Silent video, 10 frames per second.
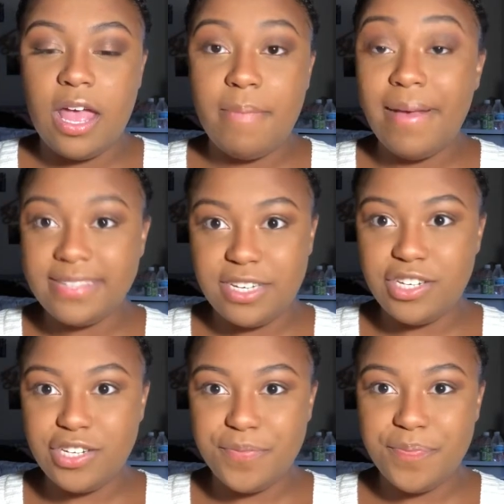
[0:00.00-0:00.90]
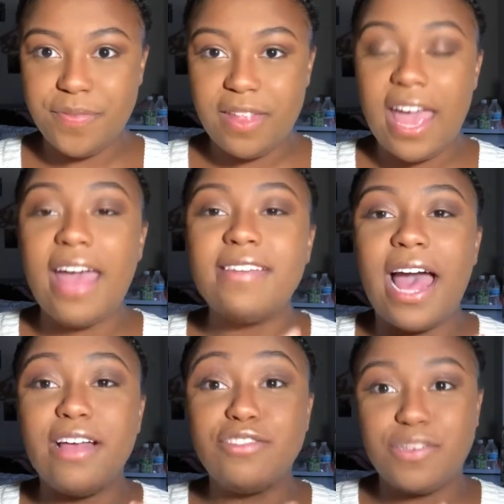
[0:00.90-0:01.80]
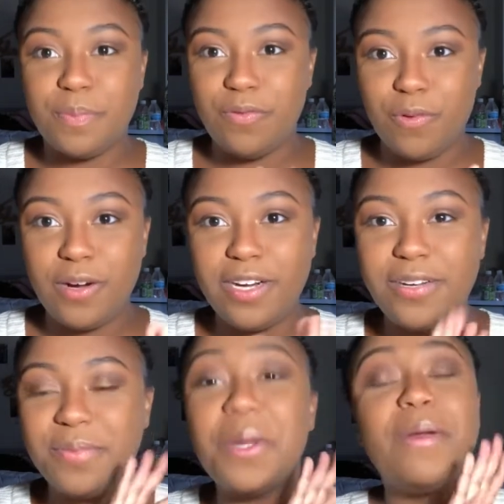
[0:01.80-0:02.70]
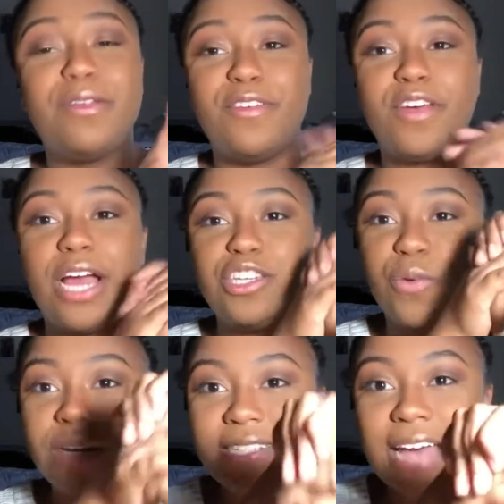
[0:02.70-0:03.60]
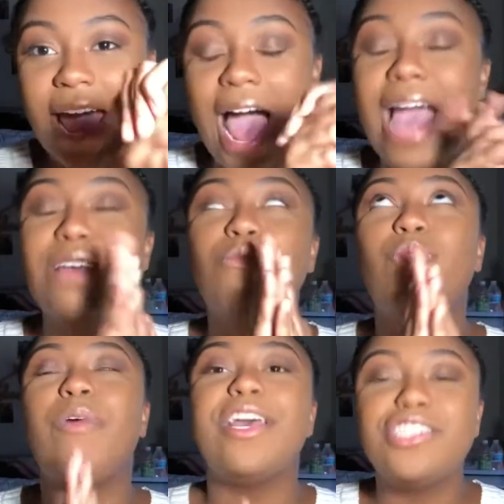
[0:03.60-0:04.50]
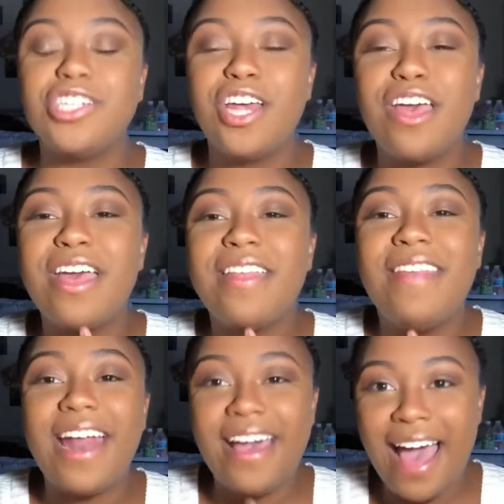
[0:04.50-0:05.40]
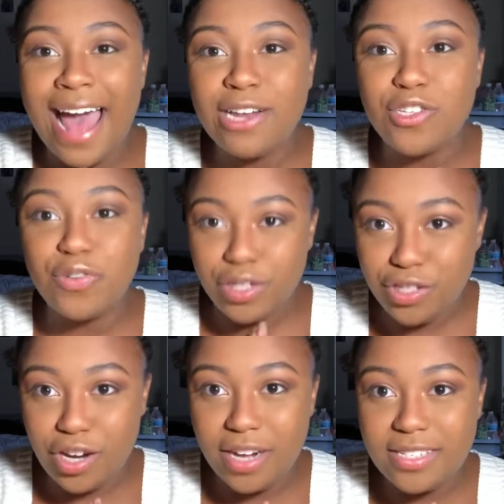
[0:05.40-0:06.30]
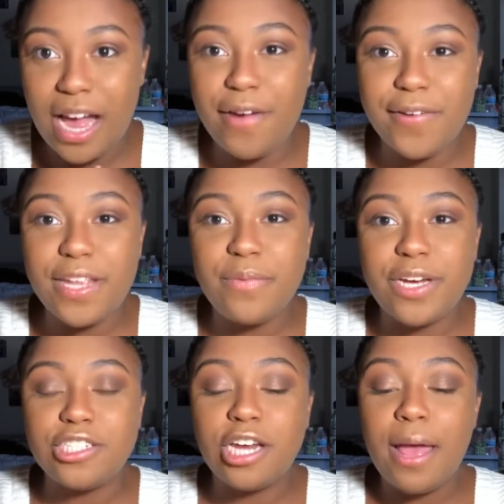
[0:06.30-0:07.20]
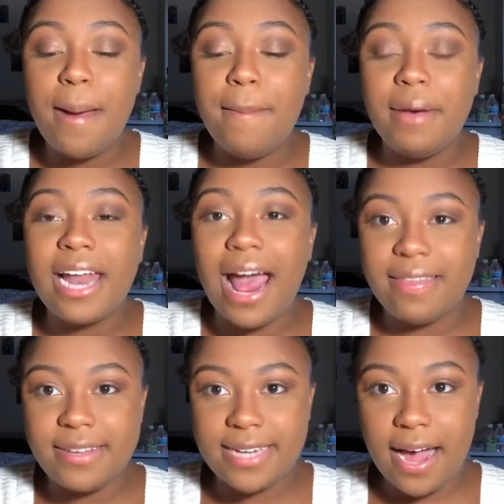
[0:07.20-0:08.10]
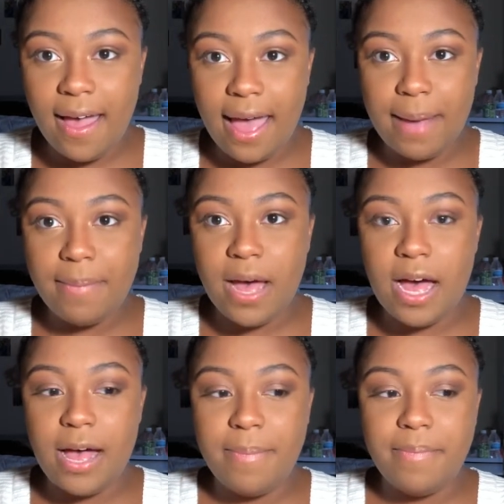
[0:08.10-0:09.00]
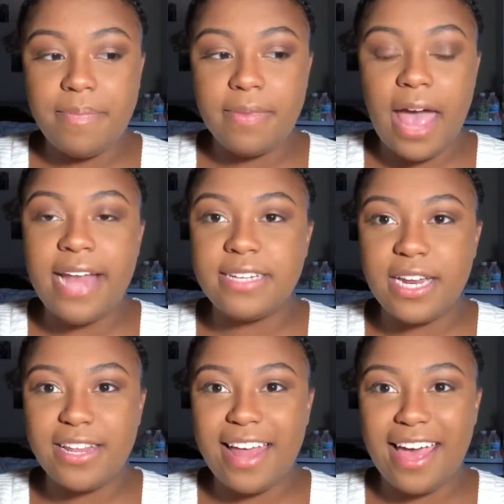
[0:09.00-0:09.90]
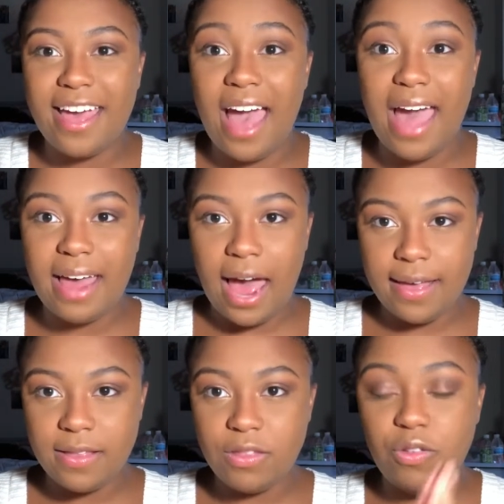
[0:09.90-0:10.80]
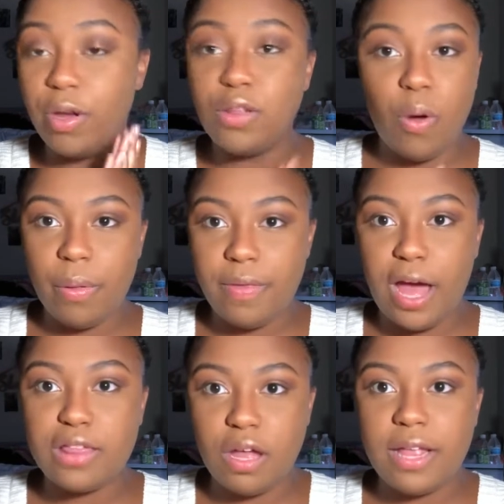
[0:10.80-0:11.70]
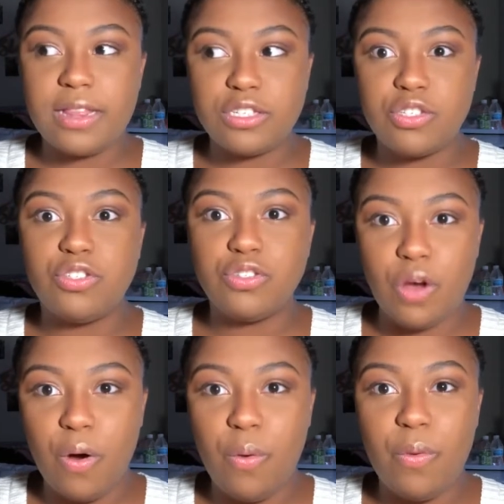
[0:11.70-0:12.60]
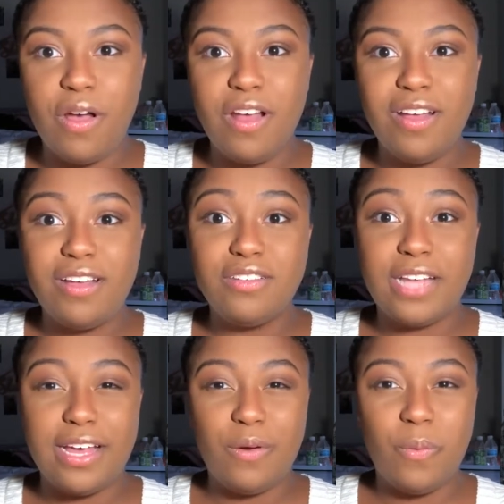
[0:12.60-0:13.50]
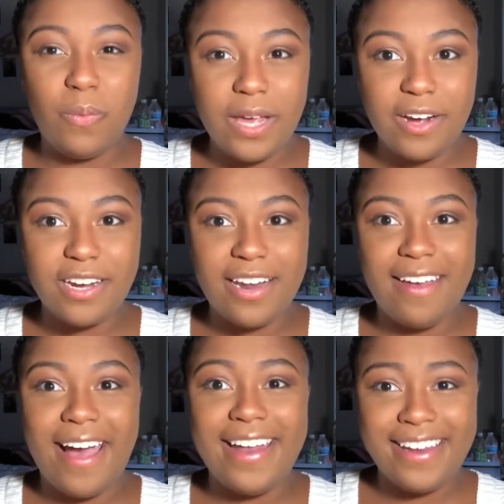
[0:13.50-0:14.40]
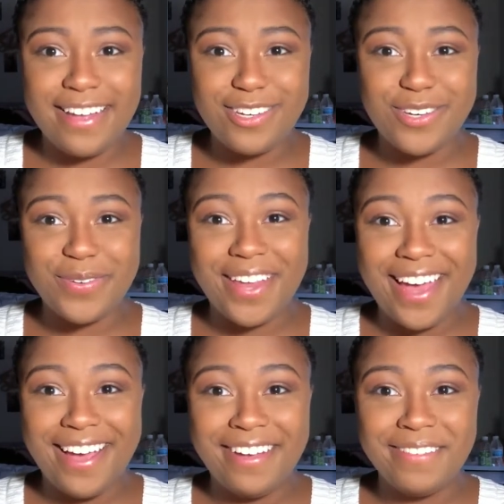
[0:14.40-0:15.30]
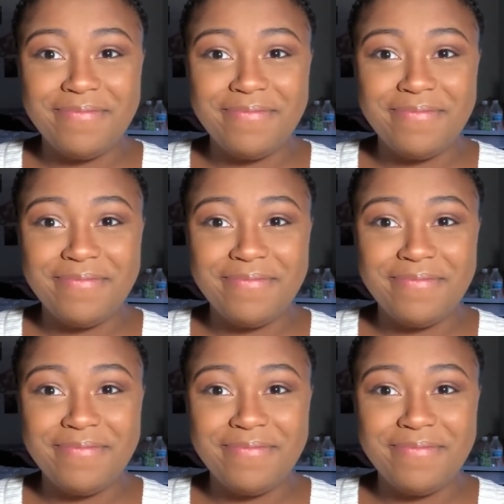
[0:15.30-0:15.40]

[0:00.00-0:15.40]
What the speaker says: message. And before we go any further, I do want to say I wish that I had screenshots. I really wish, but at the time, I didn't like. I during the whole thing, I thought like this is so like weird, and like I need to like